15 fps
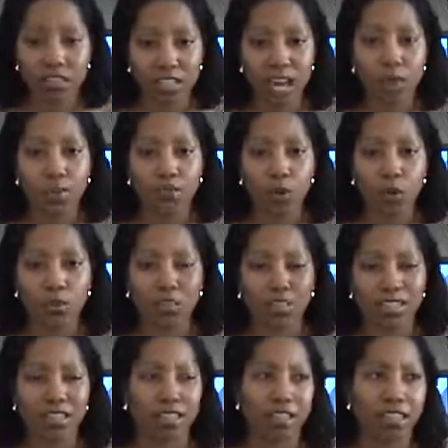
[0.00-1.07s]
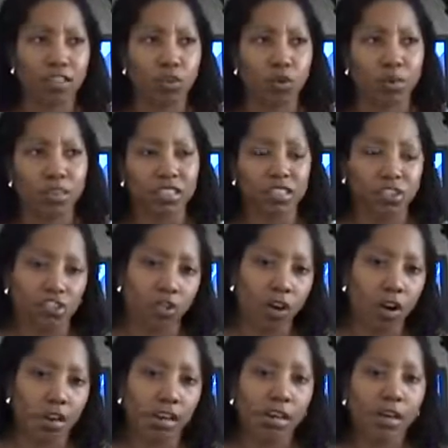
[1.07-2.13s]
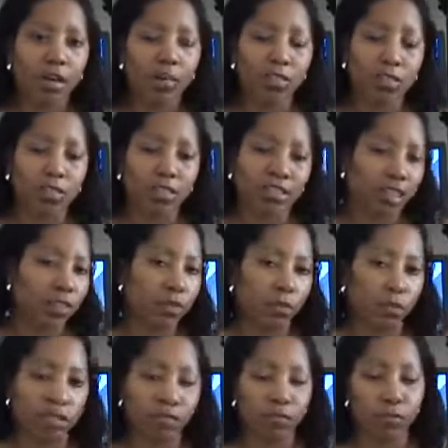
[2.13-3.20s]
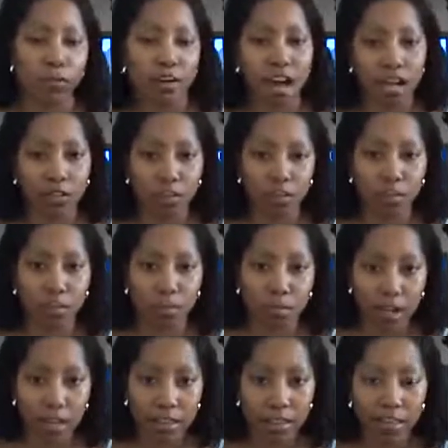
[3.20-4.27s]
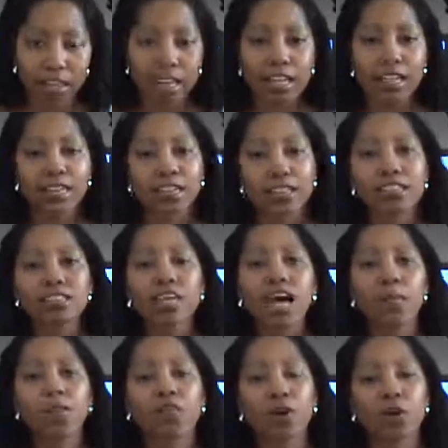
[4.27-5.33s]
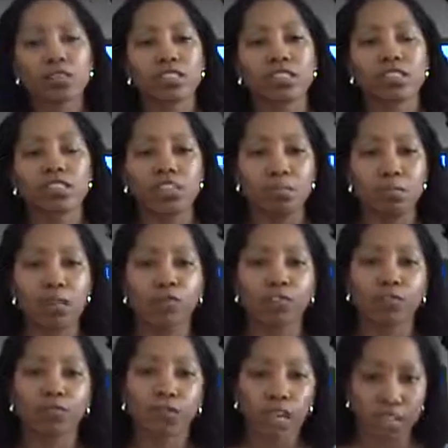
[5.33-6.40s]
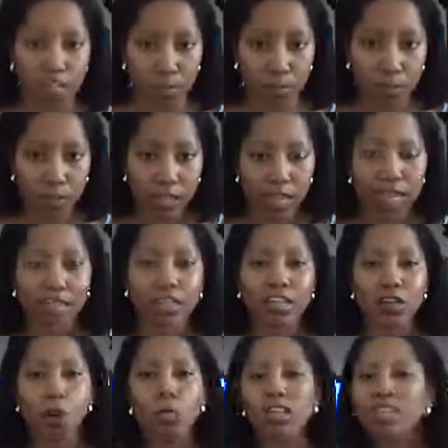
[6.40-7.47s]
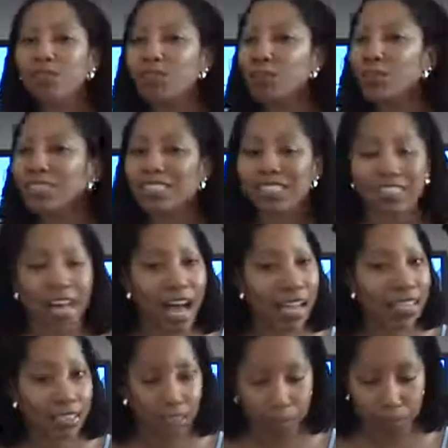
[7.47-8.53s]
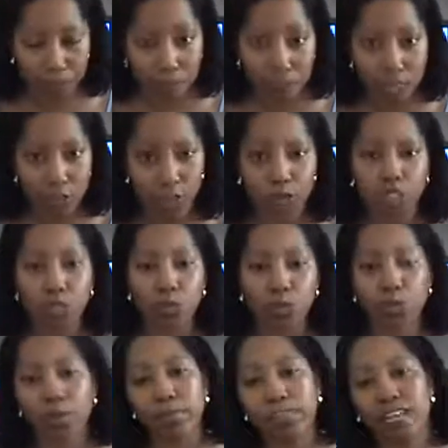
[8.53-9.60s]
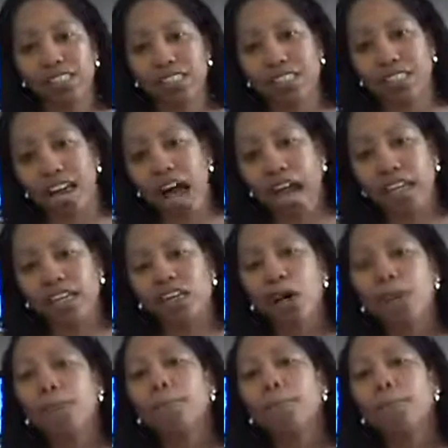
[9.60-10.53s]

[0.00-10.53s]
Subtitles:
type of host, and they normally start between like $3 and $4 per month. This type of host is the most flexible. They don't give you the design templates that you get with Website Tonight,